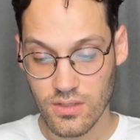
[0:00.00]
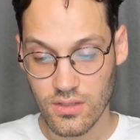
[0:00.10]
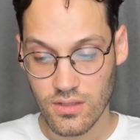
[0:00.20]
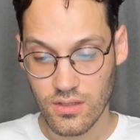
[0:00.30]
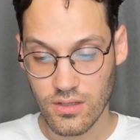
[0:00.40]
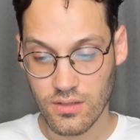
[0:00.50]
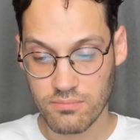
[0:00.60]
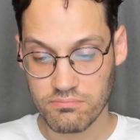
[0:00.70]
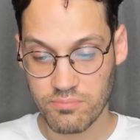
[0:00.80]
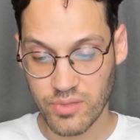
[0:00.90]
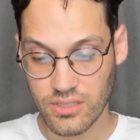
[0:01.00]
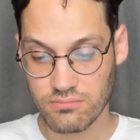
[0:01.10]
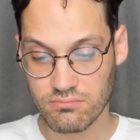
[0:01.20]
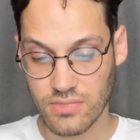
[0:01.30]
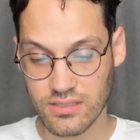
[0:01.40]
Um, but
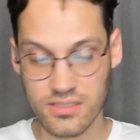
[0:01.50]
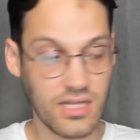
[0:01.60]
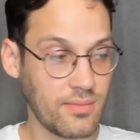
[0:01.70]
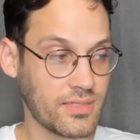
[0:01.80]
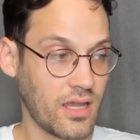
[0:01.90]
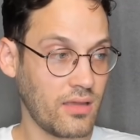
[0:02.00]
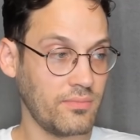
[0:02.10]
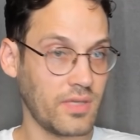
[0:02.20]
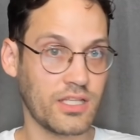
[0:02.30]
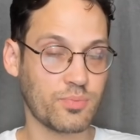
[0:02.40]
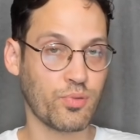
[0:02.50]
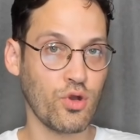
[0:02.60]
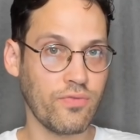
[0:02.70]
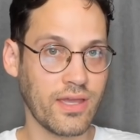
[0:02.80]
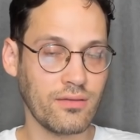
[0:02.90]
at the same time, it's
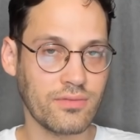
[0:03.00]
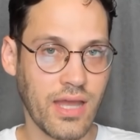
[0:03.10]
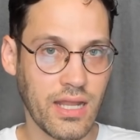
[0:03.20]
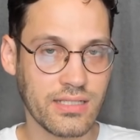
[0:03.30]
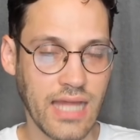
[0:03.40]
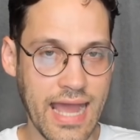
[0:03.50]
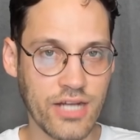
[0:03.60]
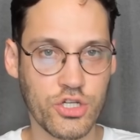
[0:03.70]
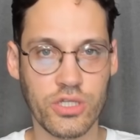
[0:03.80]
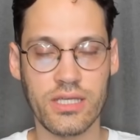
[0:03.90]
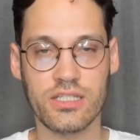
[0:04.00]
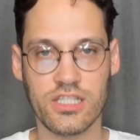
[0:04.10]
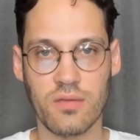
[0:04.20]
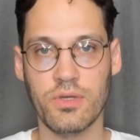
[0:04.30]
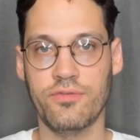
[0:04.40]
proving that it's actually
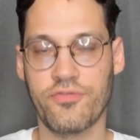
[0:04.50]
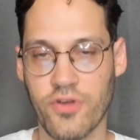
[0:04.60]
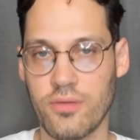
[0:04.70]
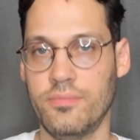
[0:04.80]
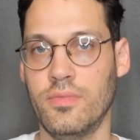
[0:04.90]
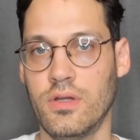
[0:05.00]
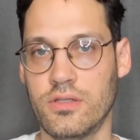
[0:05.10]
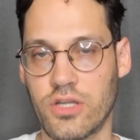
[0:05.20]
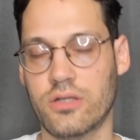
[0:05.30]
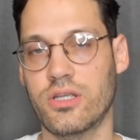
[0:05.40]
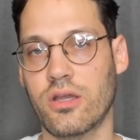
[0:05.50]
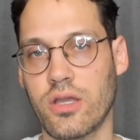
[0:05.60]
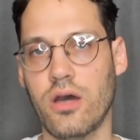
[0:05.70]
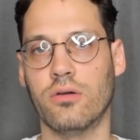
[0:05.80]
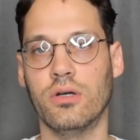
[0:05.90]
someone from
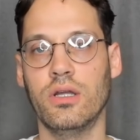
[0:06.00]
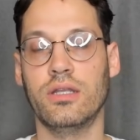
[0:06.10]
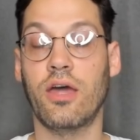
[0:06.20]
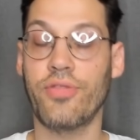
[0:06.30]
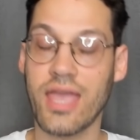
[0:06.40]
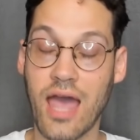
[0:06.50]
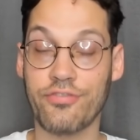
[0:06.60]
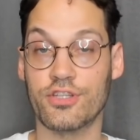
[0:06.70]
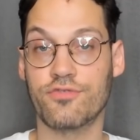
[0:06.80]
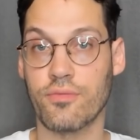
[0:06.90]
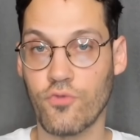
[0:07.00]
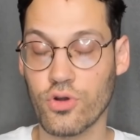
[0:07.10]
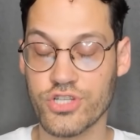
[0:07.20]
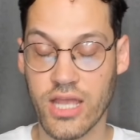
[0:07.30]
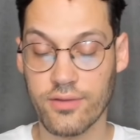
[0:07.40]
DuckDuckGo. Now they got this from
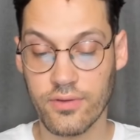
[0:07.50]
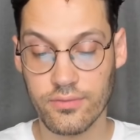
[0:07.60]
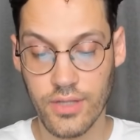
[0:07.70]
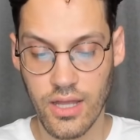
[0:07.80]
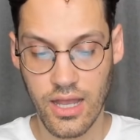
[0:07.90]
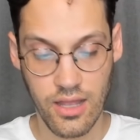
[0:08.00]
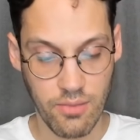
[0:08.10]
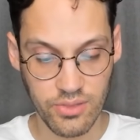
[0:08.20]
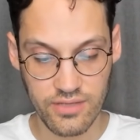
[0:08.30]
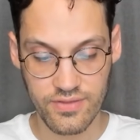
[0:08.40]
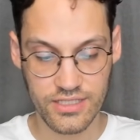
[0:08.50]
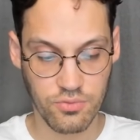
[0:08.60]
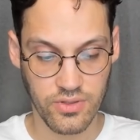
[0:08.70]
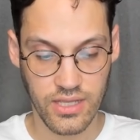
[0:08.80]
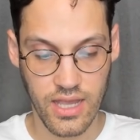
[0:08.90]
4chan, I, I believe that's where
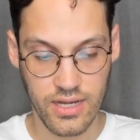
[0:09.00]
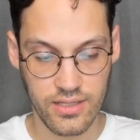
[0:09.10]
they got it.